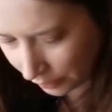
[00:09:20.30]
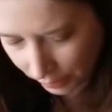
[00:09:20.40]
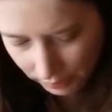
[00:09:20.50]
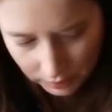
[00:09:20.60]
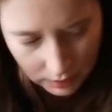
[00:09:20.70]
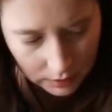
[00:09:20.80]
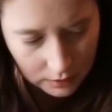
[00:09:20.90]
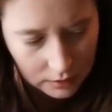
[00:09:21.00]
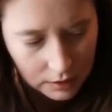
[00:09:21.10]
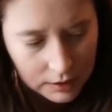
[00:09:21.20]
the
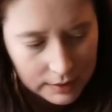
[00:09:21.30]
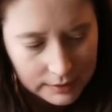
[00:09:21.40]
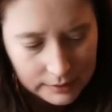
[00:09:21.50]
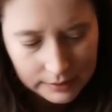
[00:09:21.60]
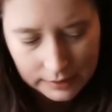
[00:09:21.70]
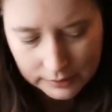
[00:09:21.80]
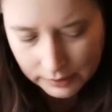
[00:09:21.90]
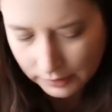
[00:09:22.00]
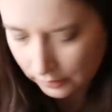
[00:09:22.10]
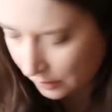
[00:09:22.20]

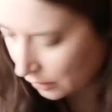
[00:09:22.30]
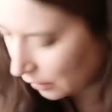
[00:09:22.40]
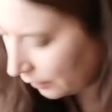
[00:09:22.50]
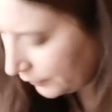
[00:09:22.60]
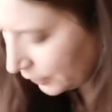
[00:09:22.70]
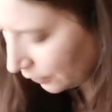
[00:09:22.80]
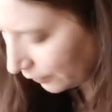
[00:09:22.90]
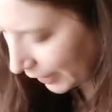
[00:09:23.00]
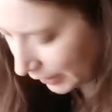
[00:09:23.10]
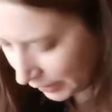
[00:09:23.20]
Season of
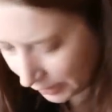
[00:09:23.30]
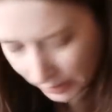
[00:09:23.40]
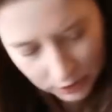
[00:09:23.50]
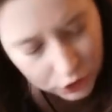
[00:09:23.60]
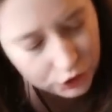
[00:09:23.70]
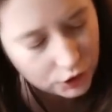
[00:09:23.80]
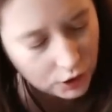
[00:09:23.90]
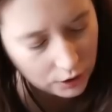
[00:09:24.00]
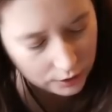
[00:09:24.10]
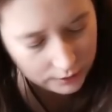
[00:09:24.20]
Serenity
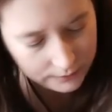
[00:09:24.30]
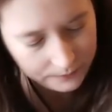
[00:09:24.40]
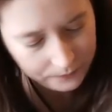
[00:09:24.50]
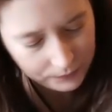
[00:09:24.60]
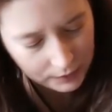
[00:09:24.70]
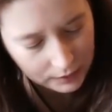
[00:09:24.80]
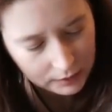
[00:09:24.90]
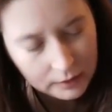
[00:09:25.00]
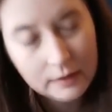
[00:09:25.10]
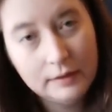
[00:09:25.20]
Shawl.
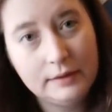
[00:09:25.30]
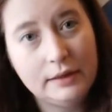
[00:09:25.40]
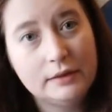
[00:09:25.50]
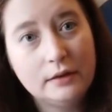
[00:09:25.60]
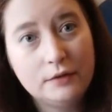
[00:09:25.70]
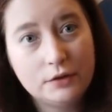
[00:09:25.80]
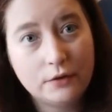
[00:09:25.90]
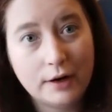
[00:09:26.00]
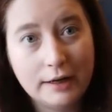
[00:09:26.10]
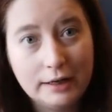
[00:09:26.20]
Season of
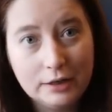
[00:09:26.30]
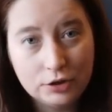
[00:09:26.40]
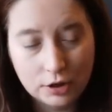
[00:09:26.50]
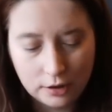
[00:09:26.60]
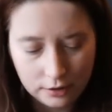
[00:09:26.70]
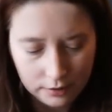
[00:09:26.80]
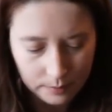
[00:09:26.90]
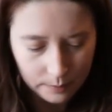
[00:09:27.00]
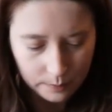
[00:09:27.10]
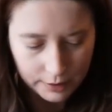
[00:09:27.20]
Serenity
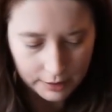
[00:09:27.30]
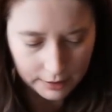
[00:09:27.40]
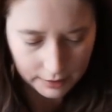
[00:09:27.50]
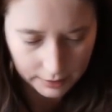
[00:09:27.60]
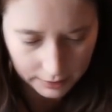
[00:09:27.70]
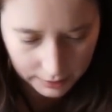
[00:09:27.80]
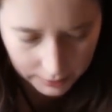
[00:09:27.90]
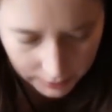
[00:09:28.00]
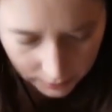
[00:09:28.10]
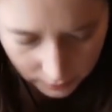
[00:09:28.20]
Shawl
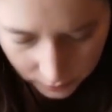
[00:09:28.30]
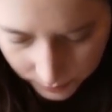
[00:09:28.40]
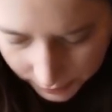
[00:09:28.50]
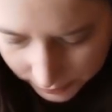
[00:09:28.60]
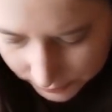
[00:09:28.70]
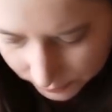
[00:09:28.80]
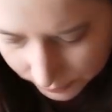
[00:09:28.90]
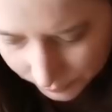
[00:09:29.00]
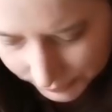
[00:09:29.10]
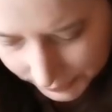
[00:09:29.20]
by, oh my goodness,
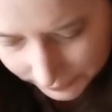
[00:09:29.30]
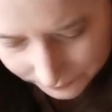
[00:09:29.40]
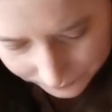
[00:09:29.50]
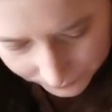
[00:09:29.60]
hold on one second.